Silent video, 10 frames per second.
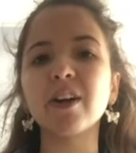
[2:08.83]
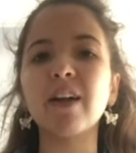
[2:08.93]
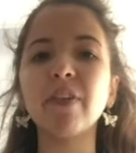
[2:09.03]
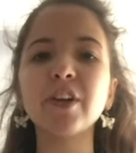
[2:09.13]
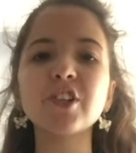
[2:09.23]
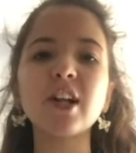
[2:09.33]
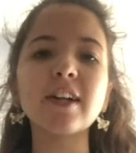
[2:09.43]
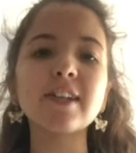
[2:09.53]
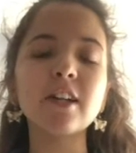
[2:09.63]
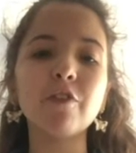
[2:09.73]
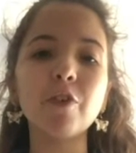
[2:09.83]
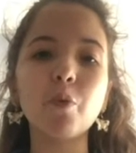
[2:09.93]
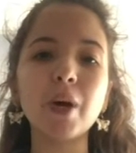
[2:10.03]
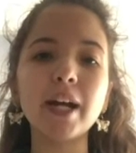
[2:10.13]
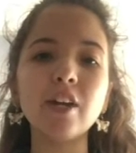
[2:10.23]
And there's lots of different
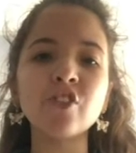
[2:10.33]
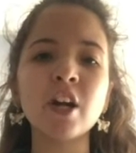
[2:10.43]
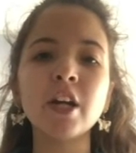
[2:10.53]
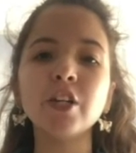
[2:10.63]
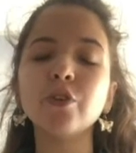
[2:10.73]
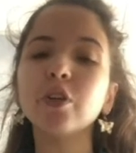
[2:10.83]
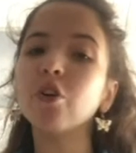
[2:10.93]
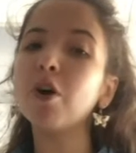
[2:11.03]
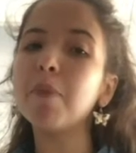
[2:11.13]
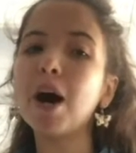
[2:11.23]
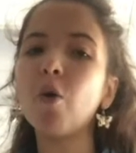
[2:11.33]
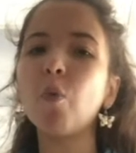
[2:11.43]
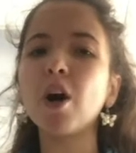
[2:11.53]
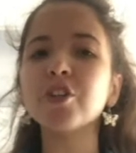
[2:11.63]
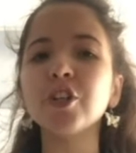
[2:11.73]
ways you can go about
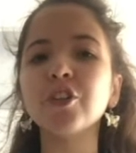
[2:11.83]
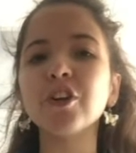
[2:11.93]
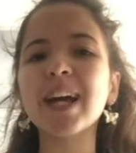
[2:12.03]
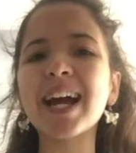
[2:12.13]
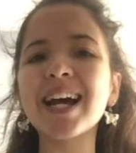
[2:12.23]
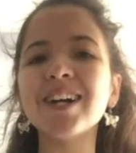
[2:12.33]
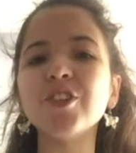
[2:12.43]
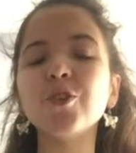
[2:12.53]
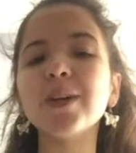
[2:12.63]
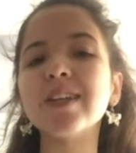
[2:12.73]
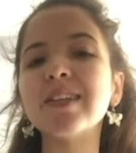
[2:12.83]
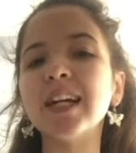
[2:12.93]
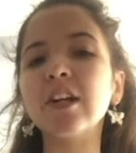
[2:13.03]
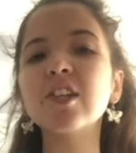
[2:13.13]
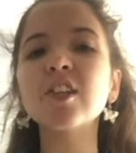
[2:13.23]
washing your hands. You can
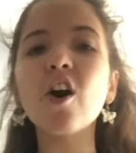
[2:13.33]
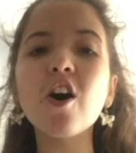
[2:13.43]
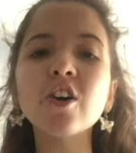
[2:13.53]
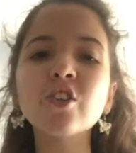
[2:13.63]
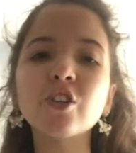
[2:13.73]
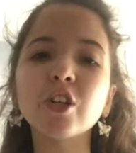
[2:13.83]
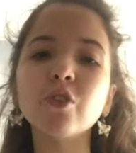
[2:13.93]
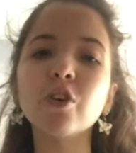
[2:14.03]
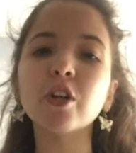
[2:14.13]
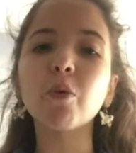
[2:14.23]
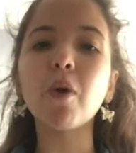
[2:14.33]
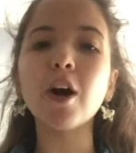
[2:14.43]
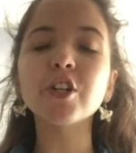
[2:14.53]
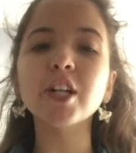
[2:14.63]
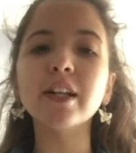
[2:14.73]
sing songs so you know you're
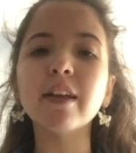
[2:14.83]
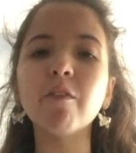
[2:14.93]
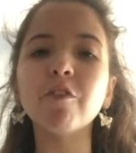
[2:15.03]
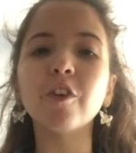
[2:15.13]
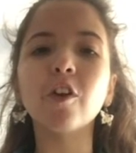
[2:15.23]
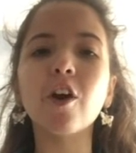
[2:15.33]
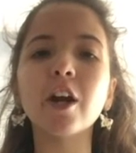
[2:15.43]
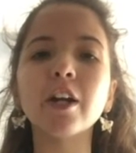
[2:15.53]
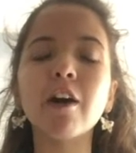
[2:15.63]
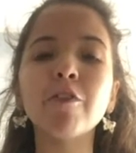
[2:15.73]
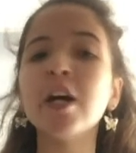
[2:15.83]
washing them for long enough.